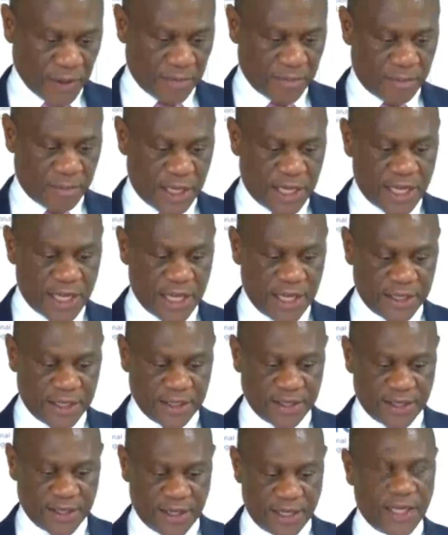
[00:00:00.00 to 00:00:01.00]

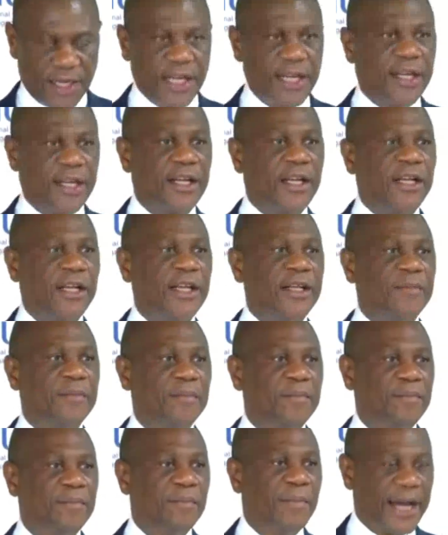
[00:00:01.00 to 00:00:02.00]
meaning little
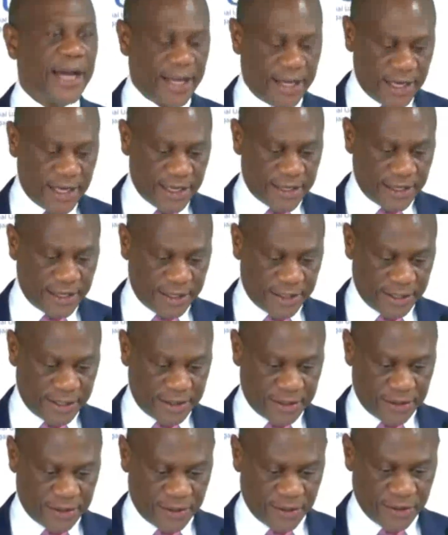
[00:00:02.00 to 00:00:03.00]
by little,
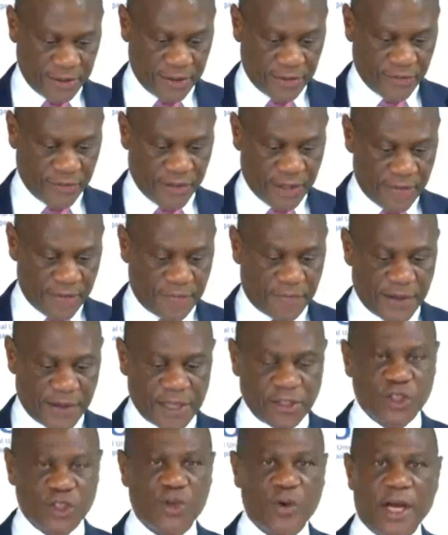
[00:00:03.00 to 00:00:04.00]

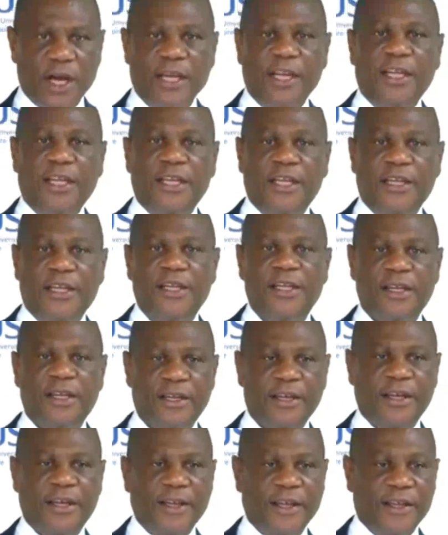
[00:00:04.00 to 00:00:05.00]
eventually
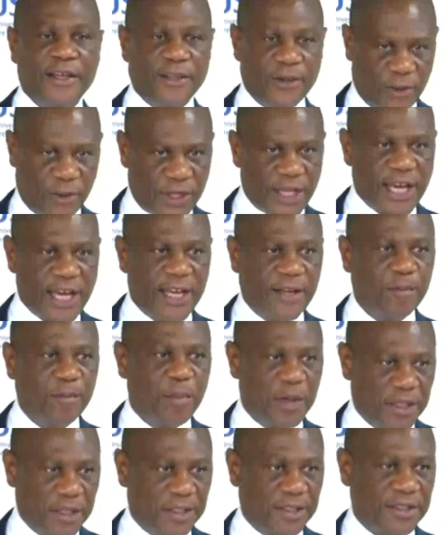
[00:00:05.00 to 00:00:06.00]
you can
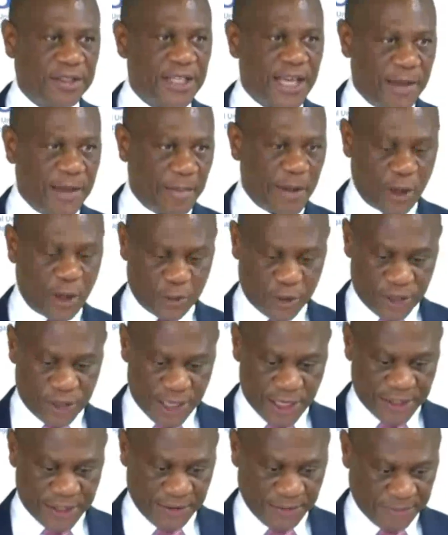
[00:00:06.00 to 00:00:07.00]
build a
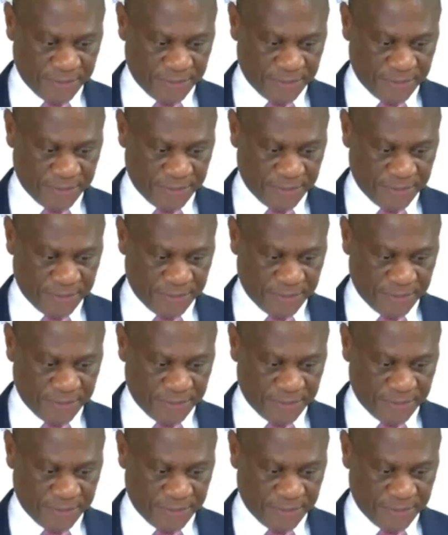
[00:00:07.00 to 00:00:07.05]
mountain.